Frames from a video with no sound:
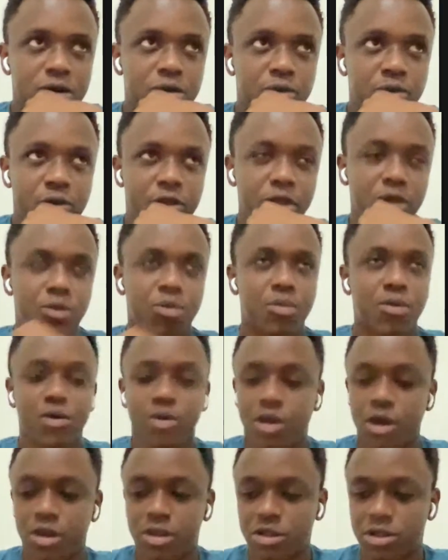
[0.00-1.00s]
it was the
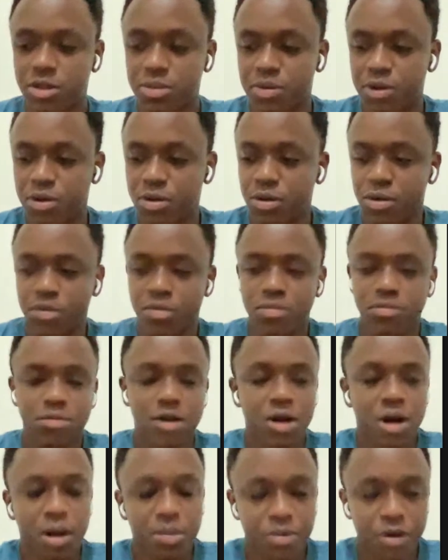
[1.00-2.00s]
normal, like typical
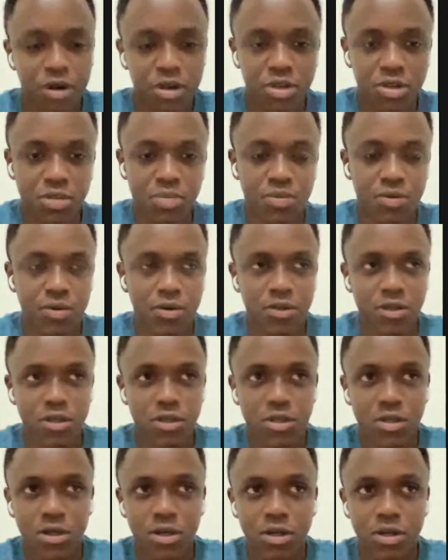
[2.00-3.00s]
application
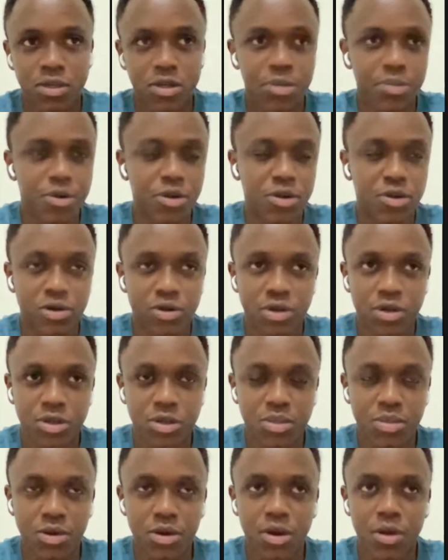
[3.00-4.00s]
process. Submit your
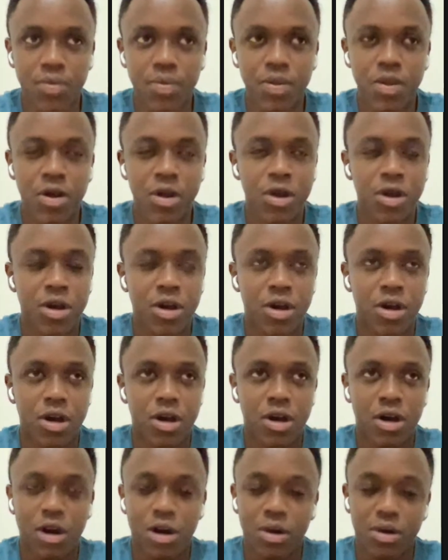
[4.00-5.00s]
resume.
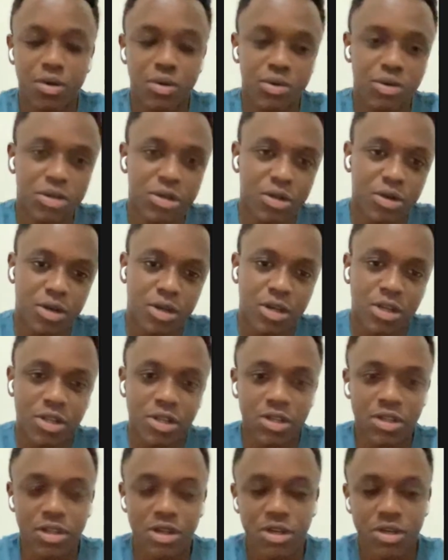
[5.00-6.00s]
A recruiter
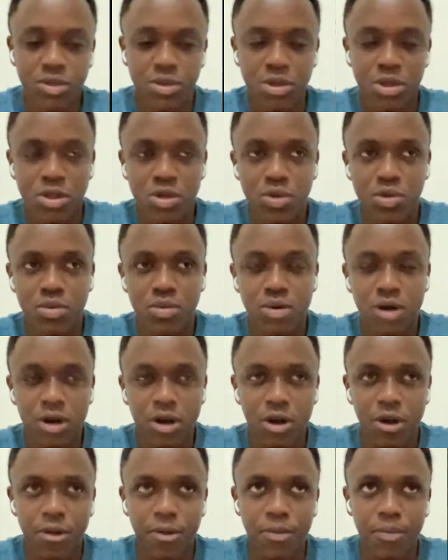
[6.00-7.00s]
get in touch with you.
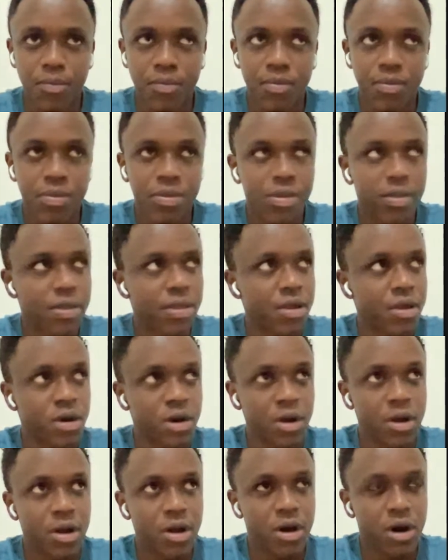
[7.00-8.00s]
I
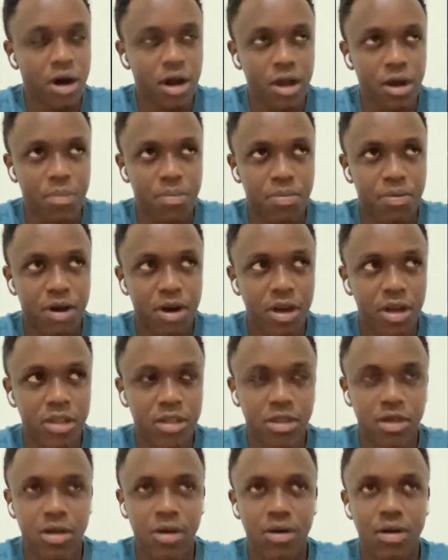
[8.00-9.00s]

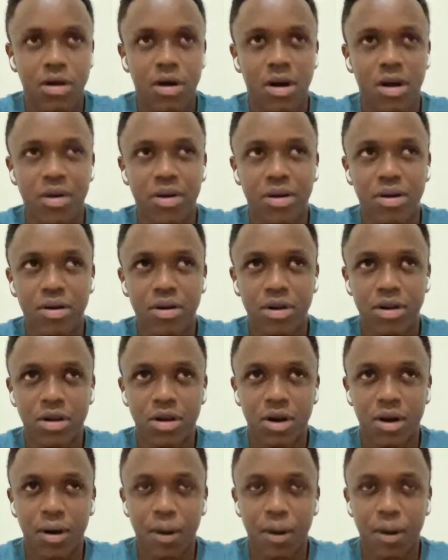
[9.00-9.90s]
applied around